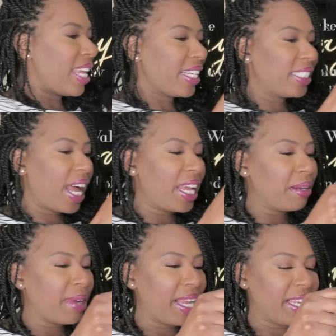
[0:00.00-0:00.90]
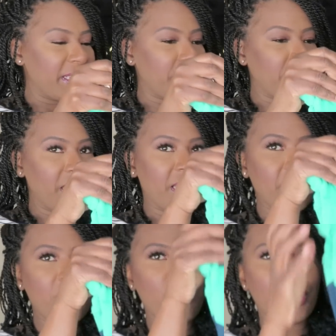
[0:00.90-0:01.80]
next item I end up
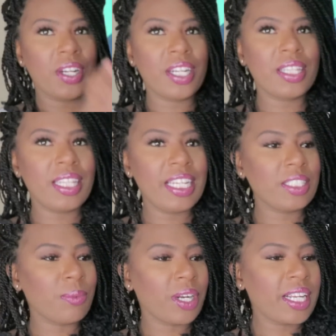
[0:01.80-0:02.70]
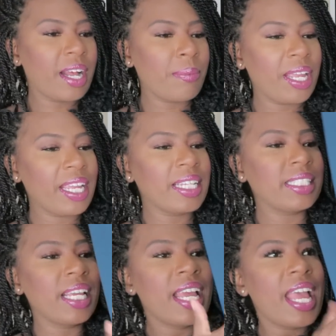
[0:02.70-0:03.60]
getting were these workout
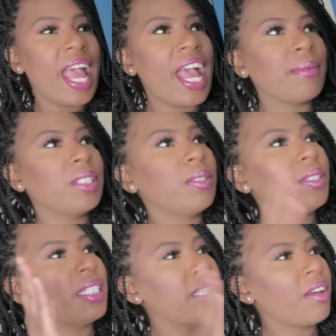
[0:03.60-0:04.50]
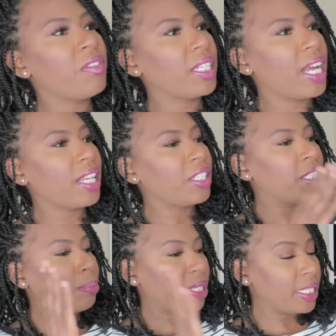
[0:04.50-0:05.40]
pants. Absolutely love the
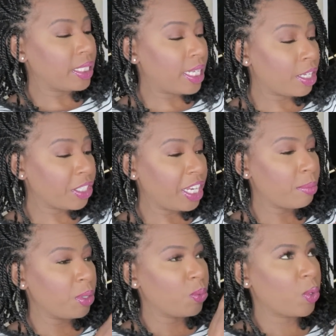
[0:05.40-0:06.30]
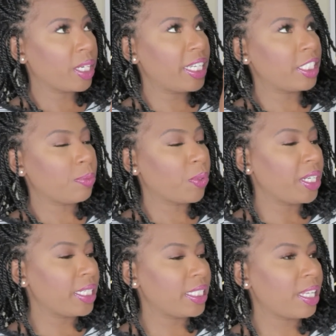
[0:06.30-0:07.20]
color because the color can be worn in
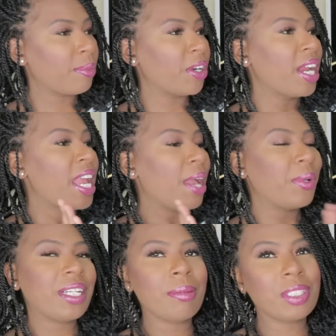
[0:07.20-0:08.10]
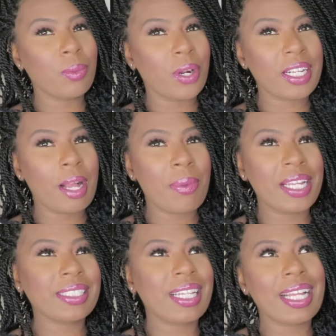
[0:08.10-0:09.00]
spring and summer. And when it comes to workout
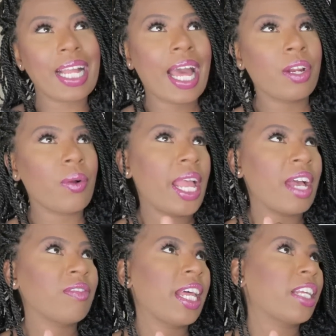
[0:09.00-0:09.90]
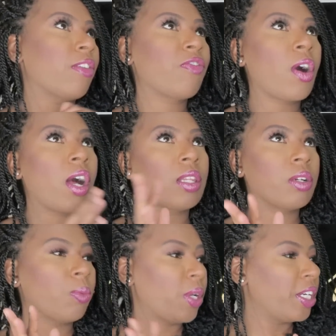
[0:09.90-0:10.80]
pants, like, I don't have like a fall
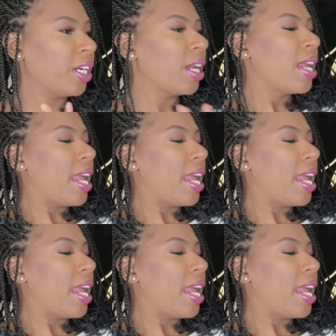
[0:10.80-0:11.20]
or winter